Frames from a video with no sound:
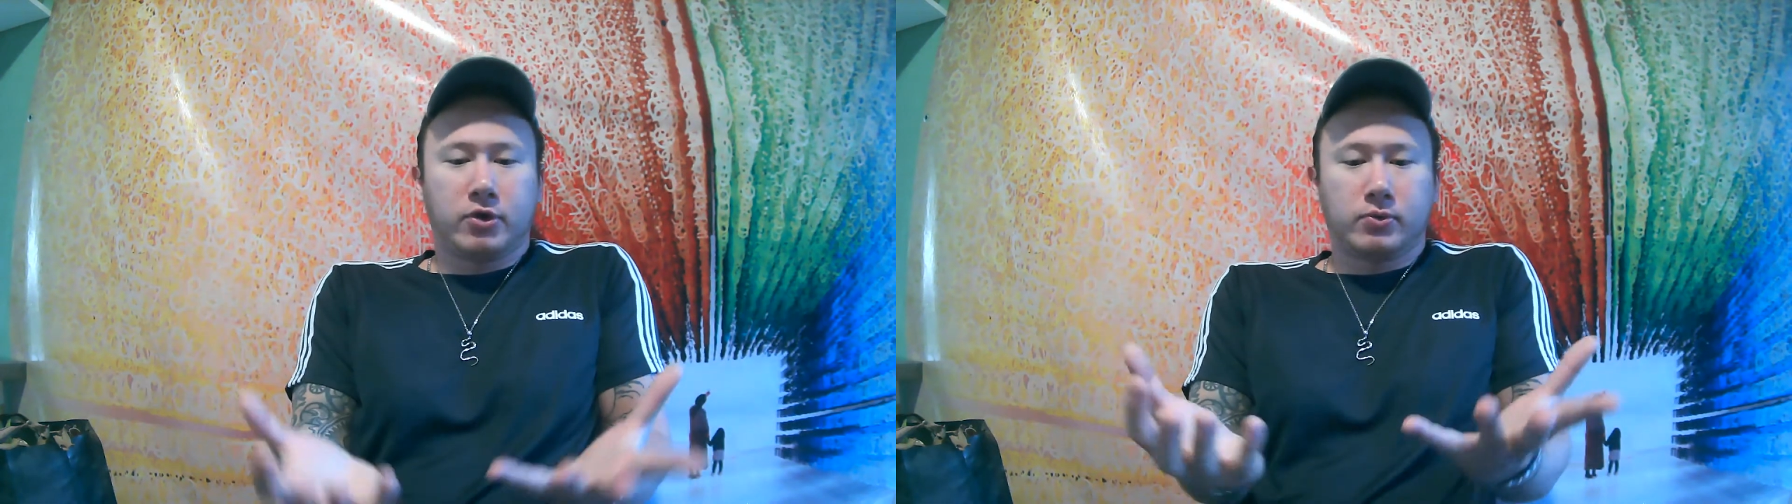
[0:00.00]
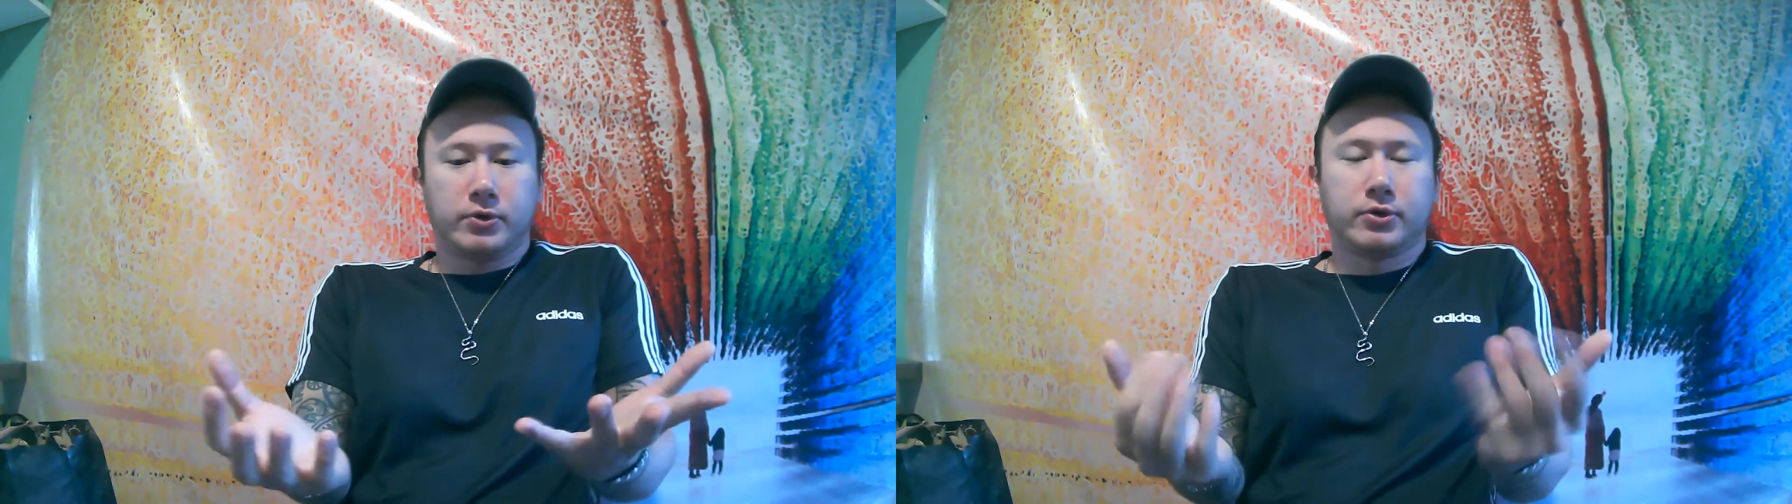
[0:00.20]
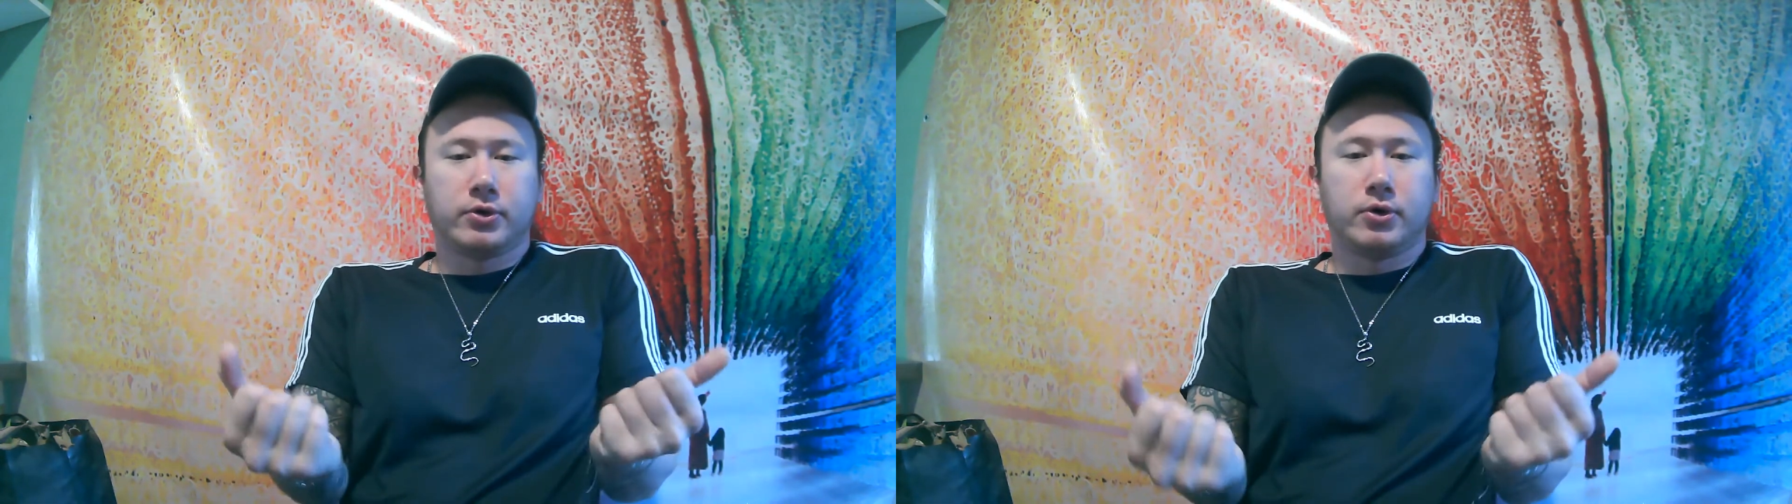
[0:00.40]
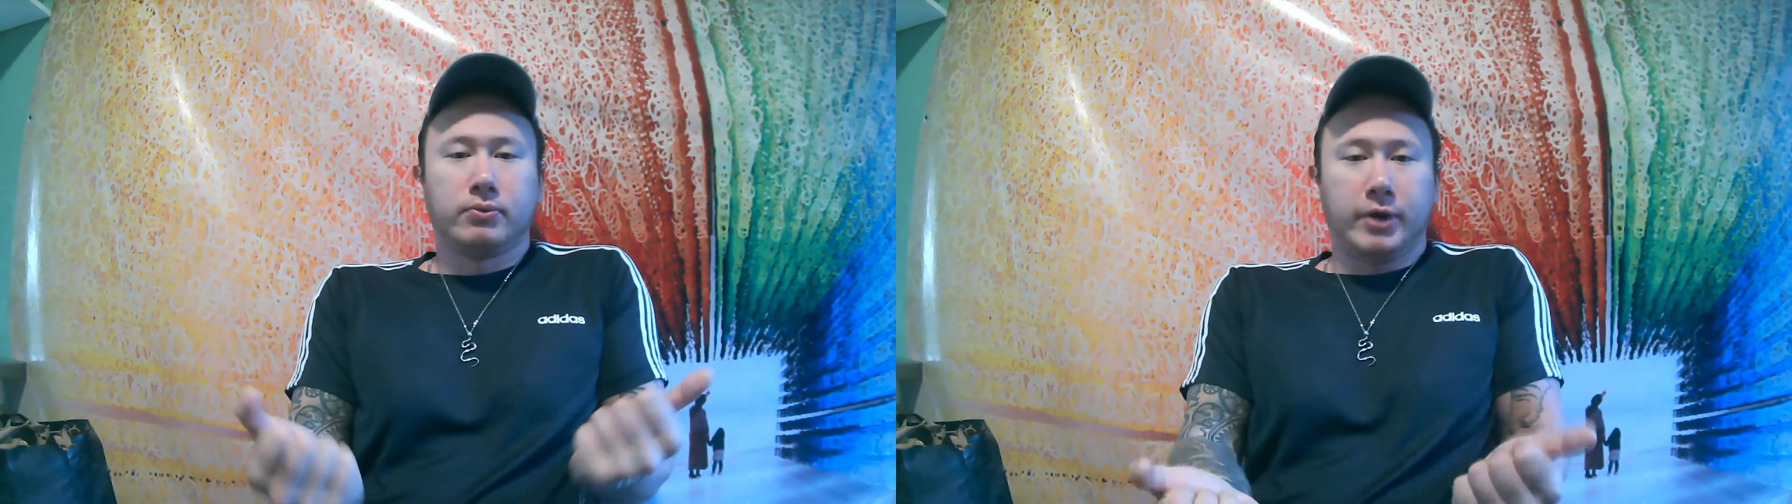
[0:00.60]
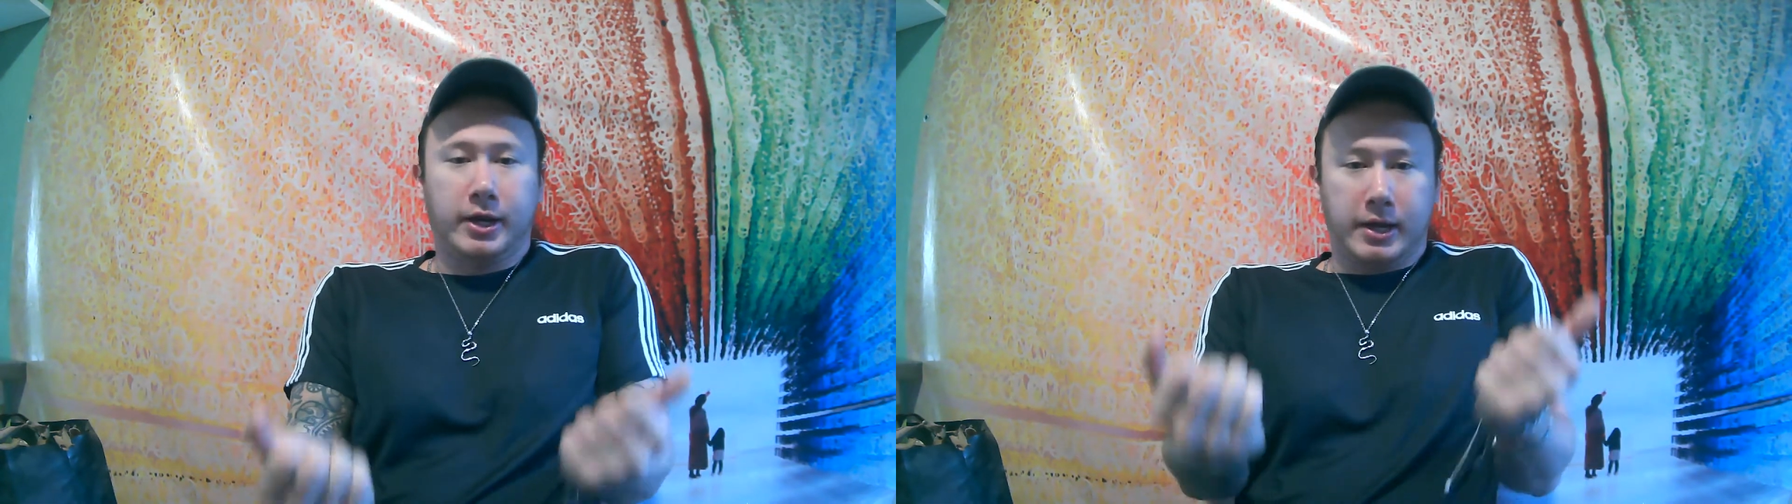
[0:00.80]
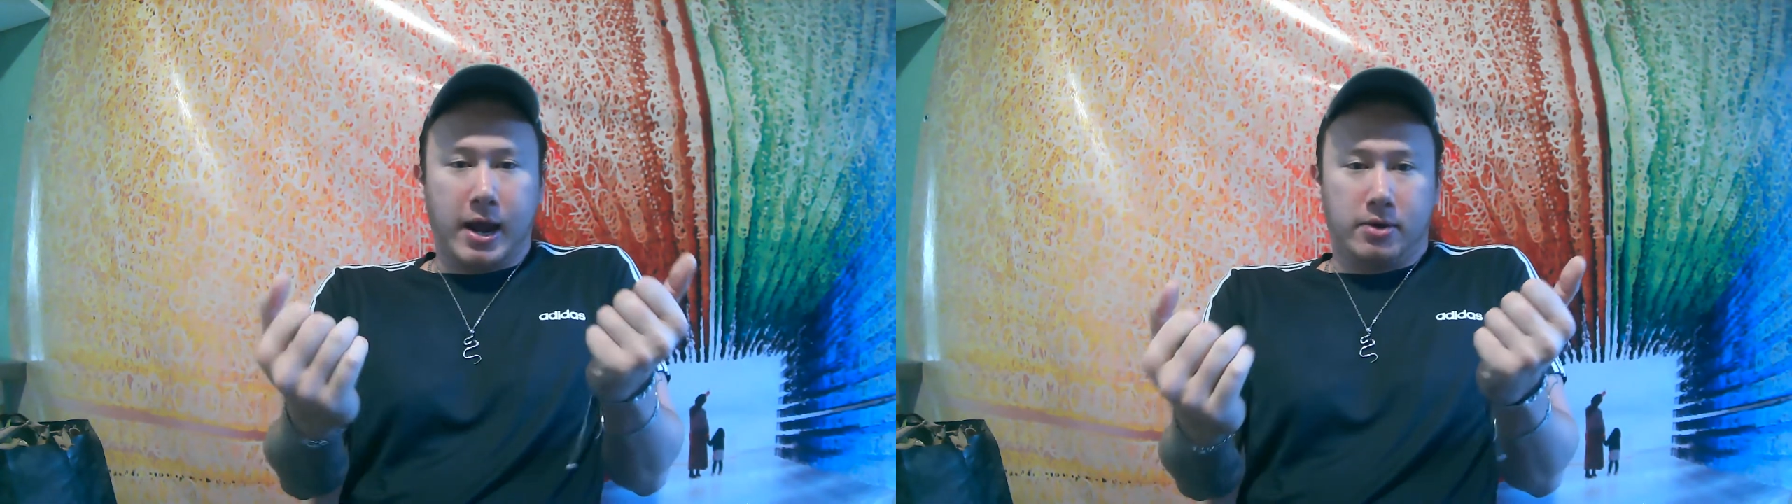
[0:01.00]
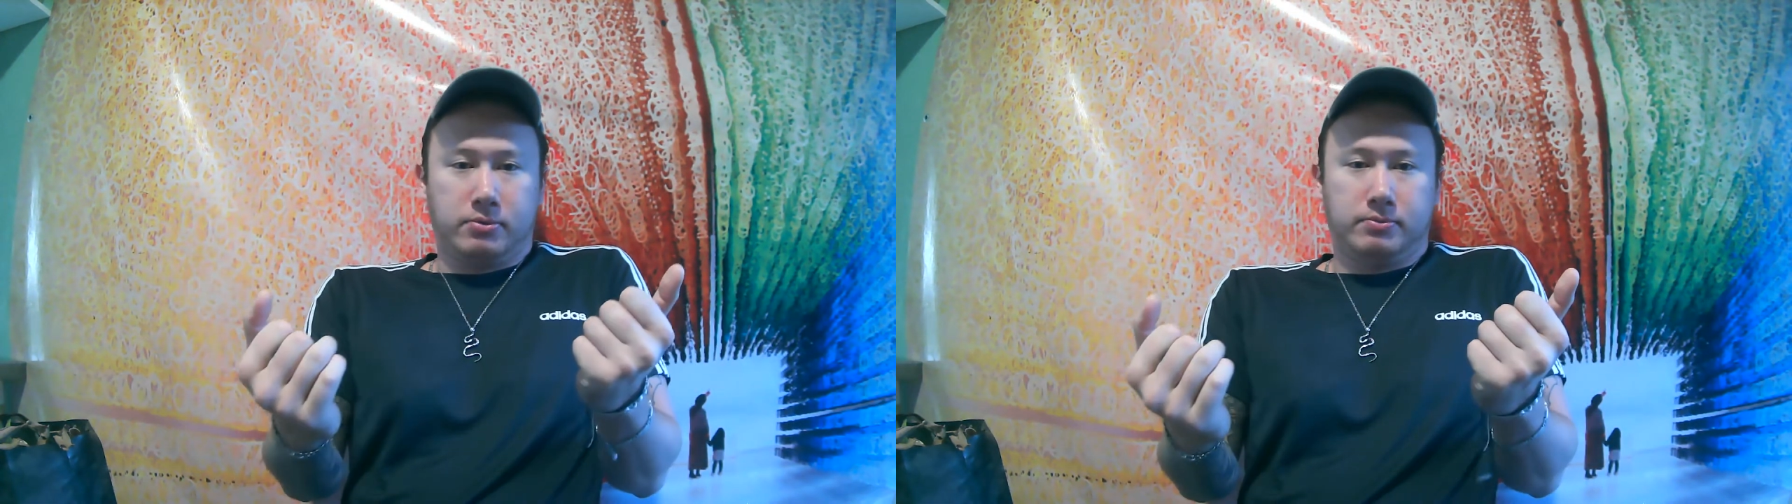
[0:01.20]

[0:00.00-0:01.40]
your real goal written out.